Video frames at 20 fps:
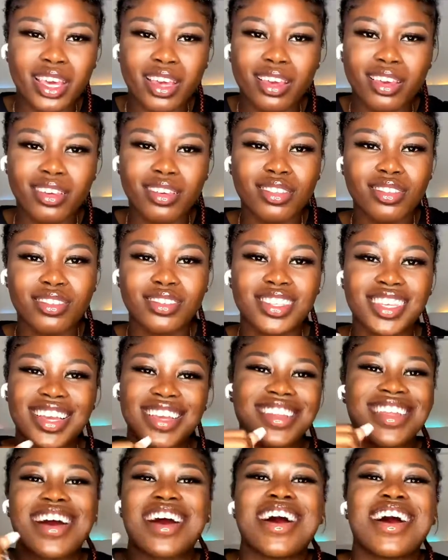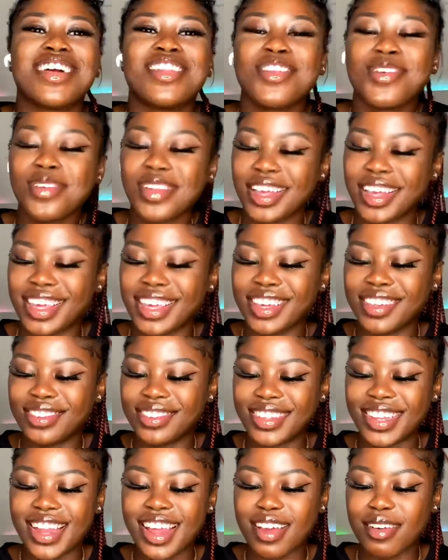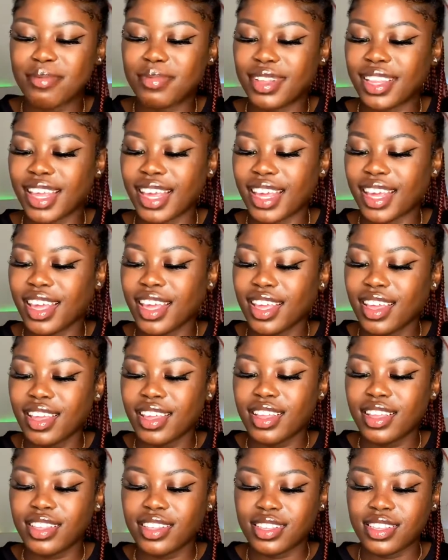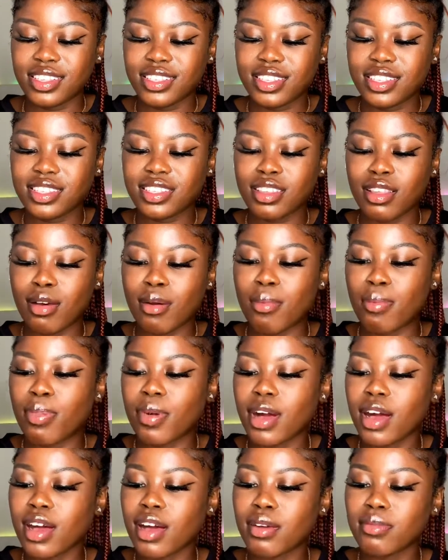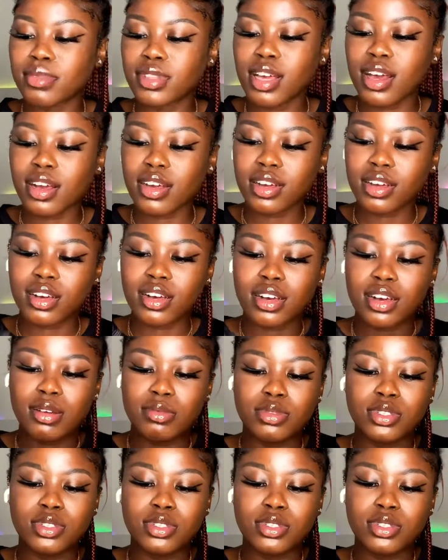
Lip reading: So nah, I know they can't do that, but like this is bomb.com.